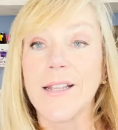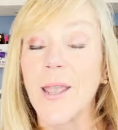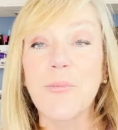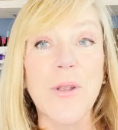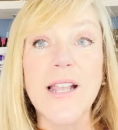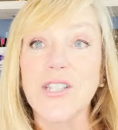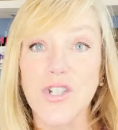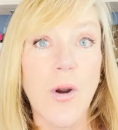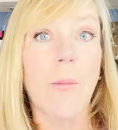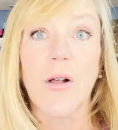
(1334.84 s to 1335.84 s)
It, it's
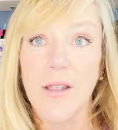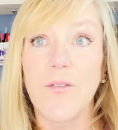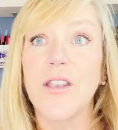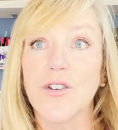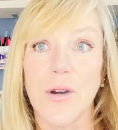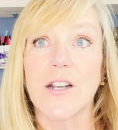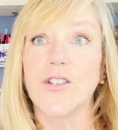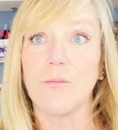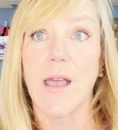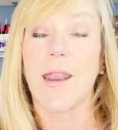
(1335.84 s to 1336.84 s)
trouble if you drink
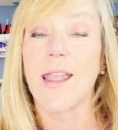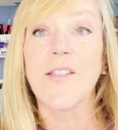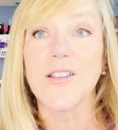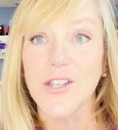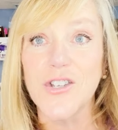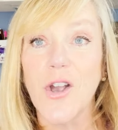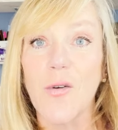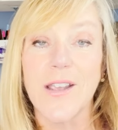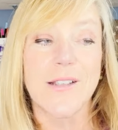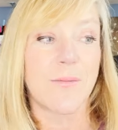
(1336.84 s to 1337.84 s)
too many. And it, the
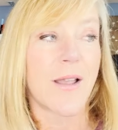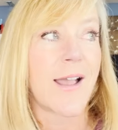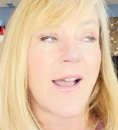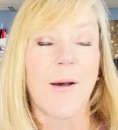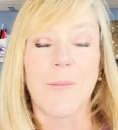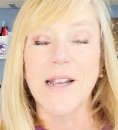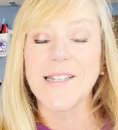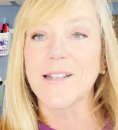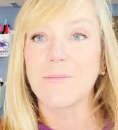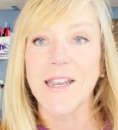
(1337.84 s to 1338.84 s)
joke is, my
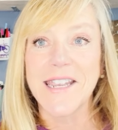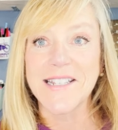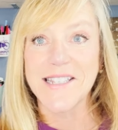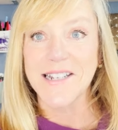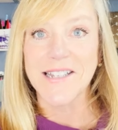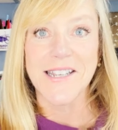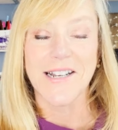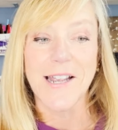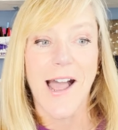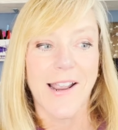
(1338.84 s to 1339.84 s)
did my kids did a
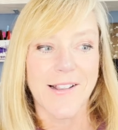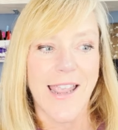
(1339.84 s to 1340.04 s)
TikTok.